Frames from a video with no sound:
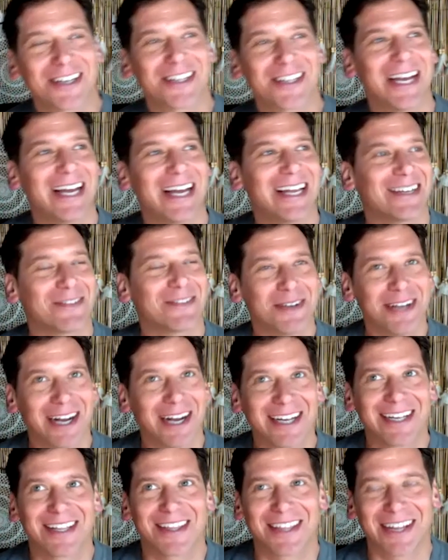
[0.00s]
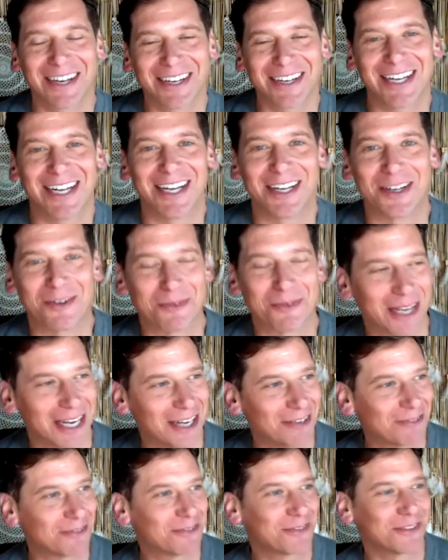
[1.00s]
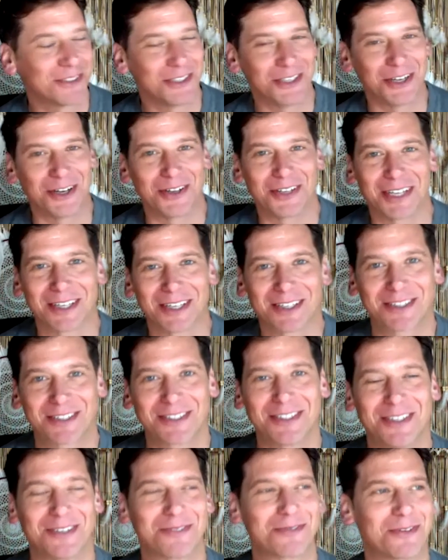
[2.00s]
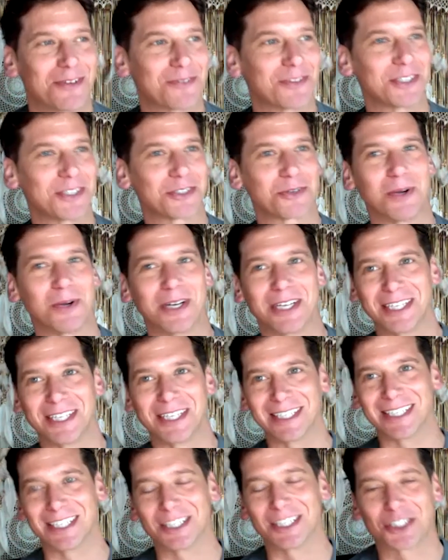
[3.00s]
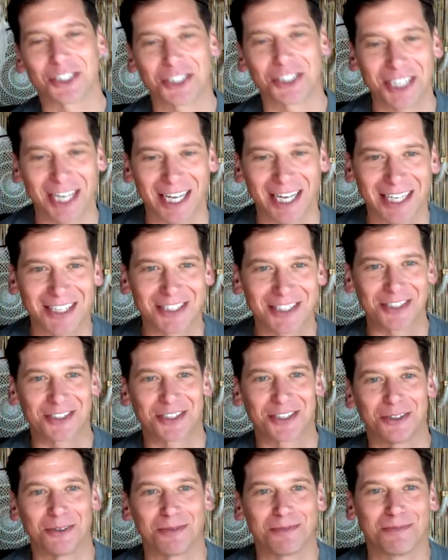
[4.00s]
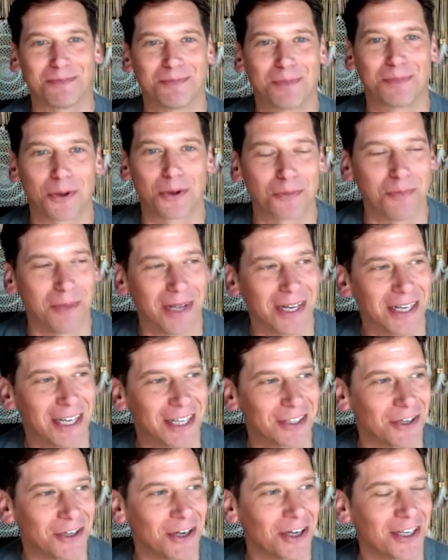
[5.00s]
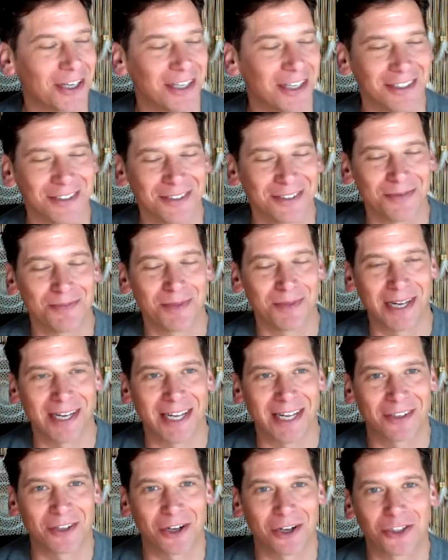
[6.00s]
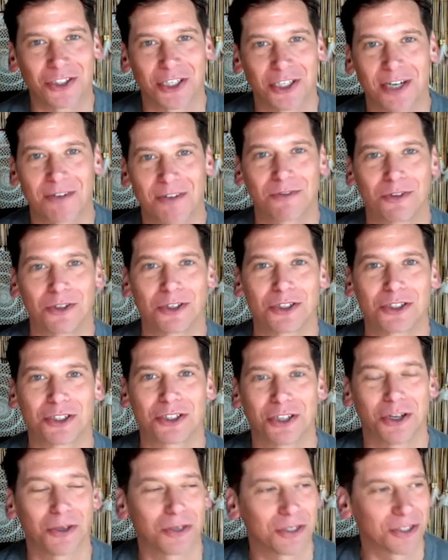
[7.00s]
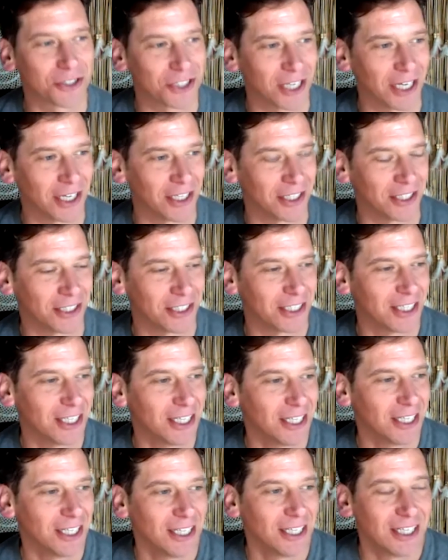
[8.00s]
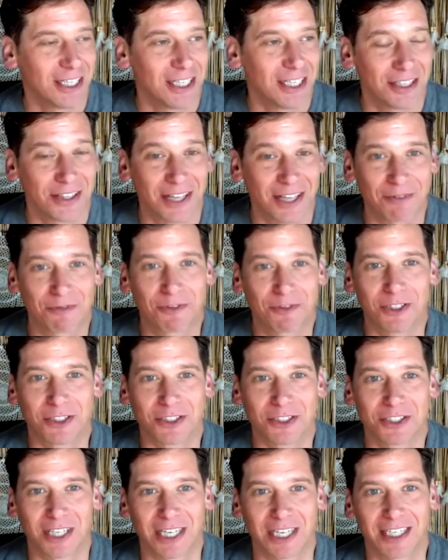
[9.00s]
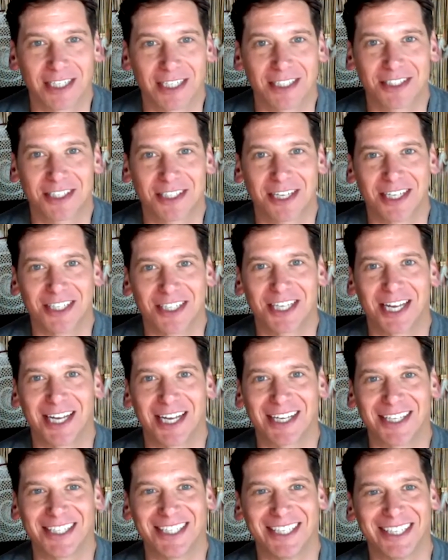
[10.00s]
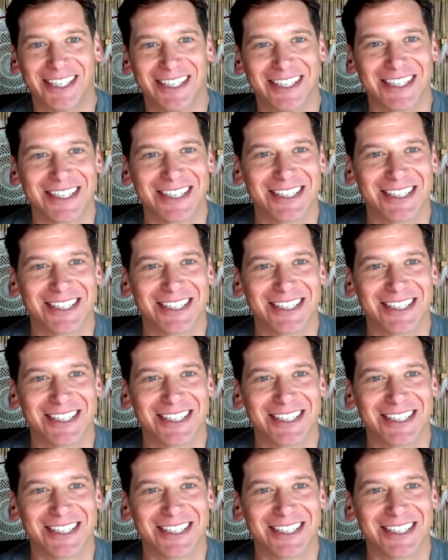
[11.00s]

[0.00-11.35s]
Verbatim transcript: that. We're not there yet, and we have you know like you know 15, 20 ish days until both mainnet lot mainnet launch and our first token sale, and that feels like it's going to take a year.